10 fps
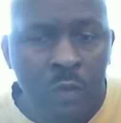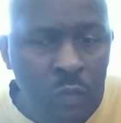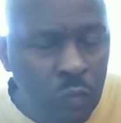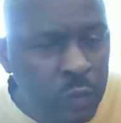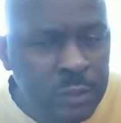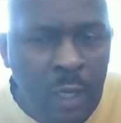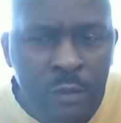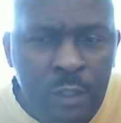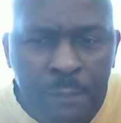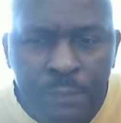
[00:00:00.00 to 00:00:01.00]

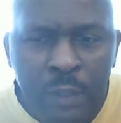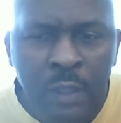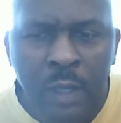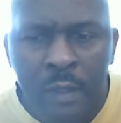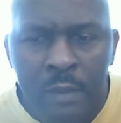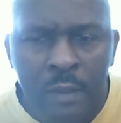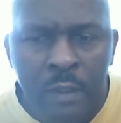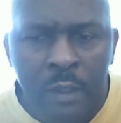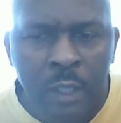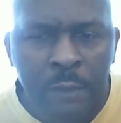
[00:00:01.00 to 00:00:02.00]
Without a pillar,
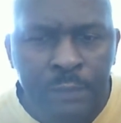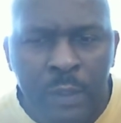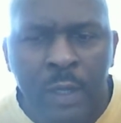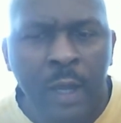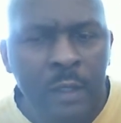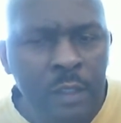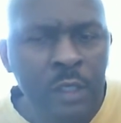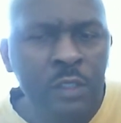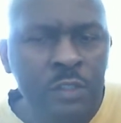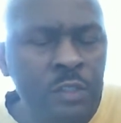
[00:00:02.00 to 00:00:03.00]
a pillar
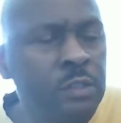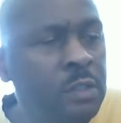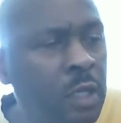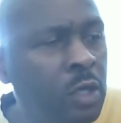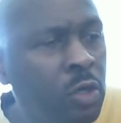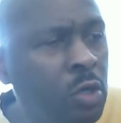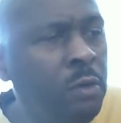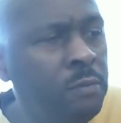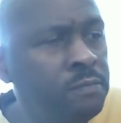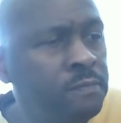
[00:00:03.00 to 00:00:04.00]
is a
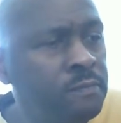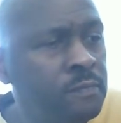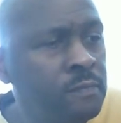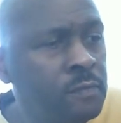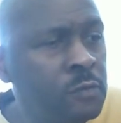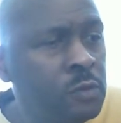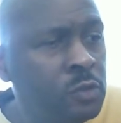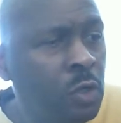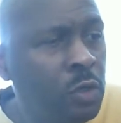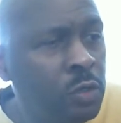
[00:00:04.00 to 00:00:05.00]
home.
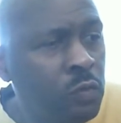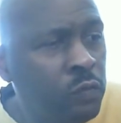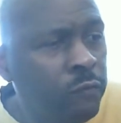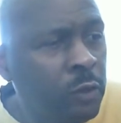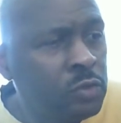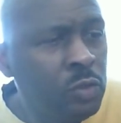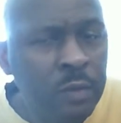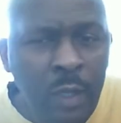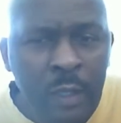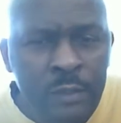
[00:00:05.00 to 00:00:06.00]
So for
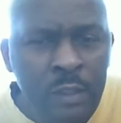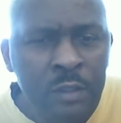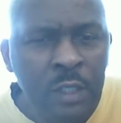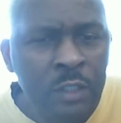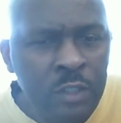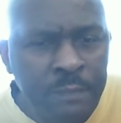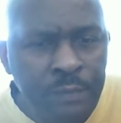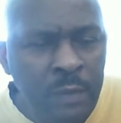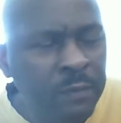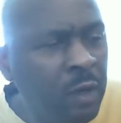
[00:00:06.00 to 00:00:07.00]
2,000 years, the
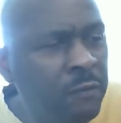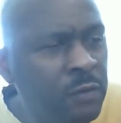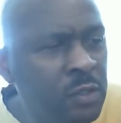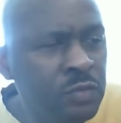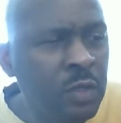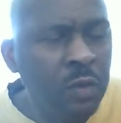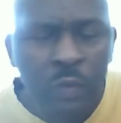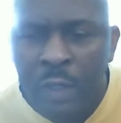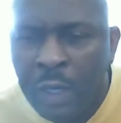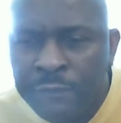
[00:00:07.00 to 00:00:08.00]
people of Israel
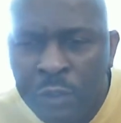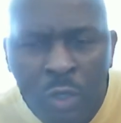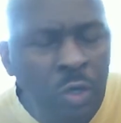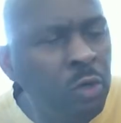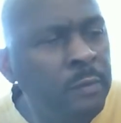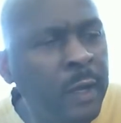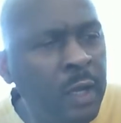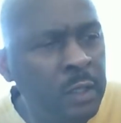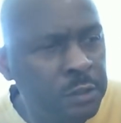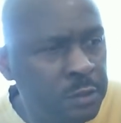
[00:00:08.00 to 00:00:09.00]
will have no
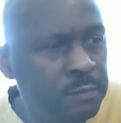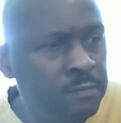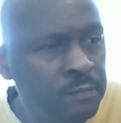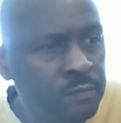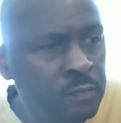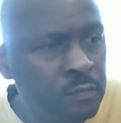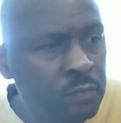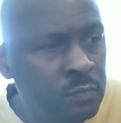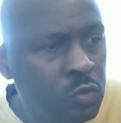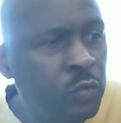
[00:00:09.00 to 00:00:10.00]
homeland
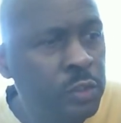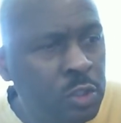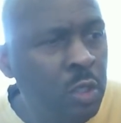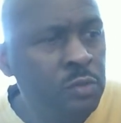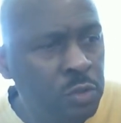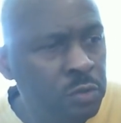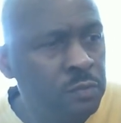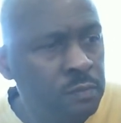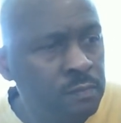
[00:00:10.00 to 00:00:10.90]
to return to